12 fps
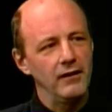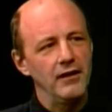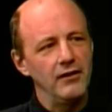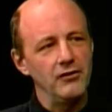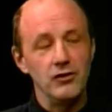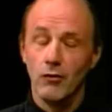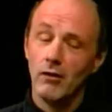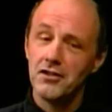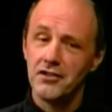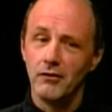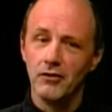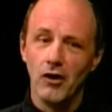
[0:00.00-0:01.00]
Did you
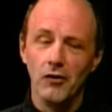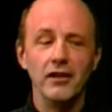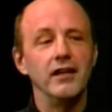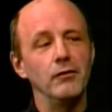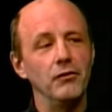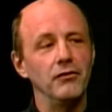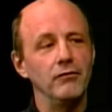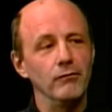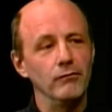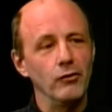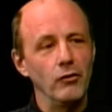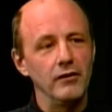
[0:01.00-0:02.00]
also know that he was,
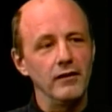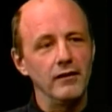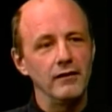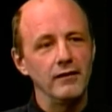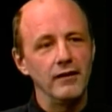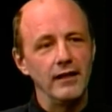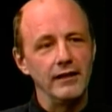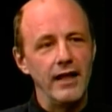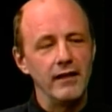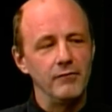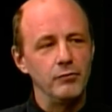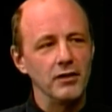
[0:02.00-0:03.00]
wrote a
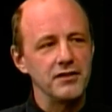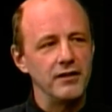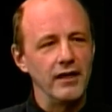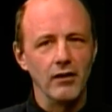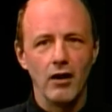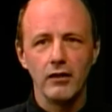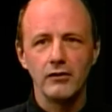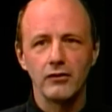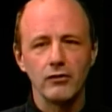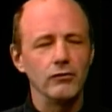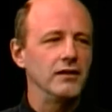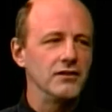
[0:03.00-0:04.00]
lot of books on art
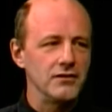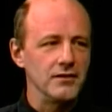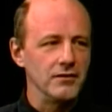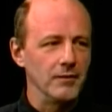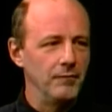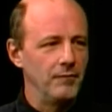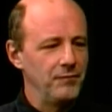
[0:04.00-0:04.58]
criticism?